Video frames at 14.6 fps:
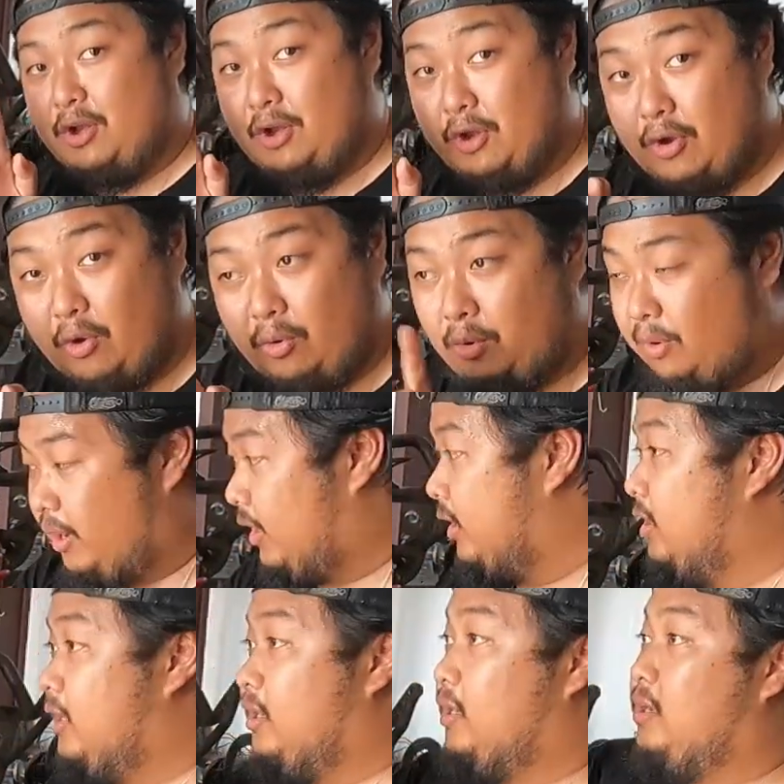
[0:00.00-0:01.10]

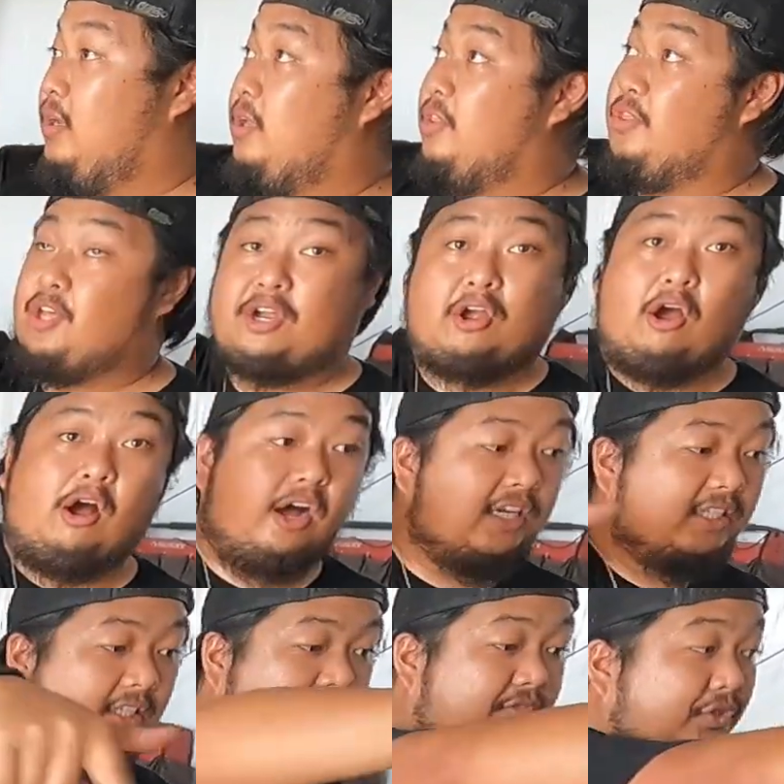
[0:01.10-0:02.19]
nor the
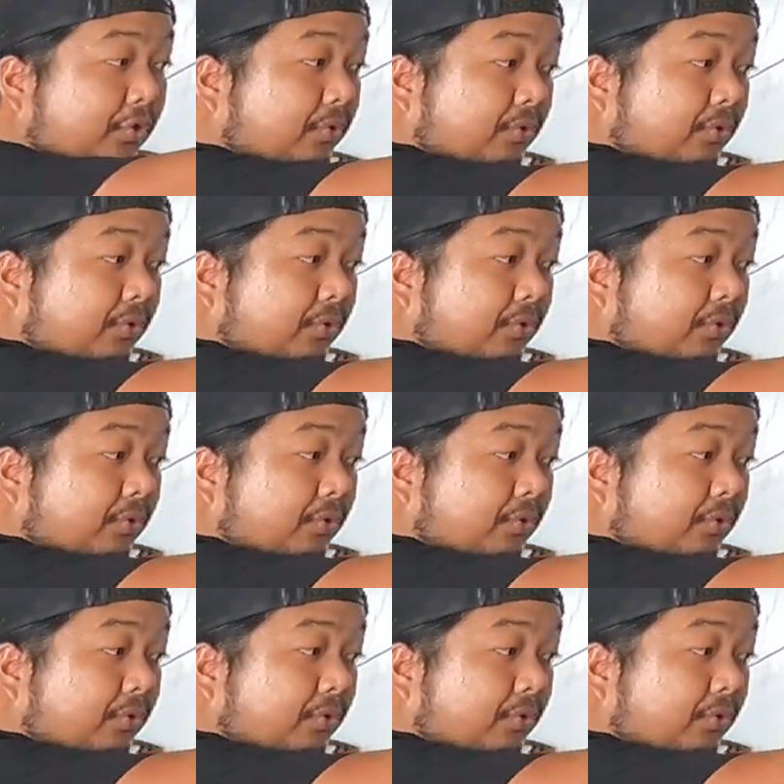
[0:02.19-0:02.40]
cost of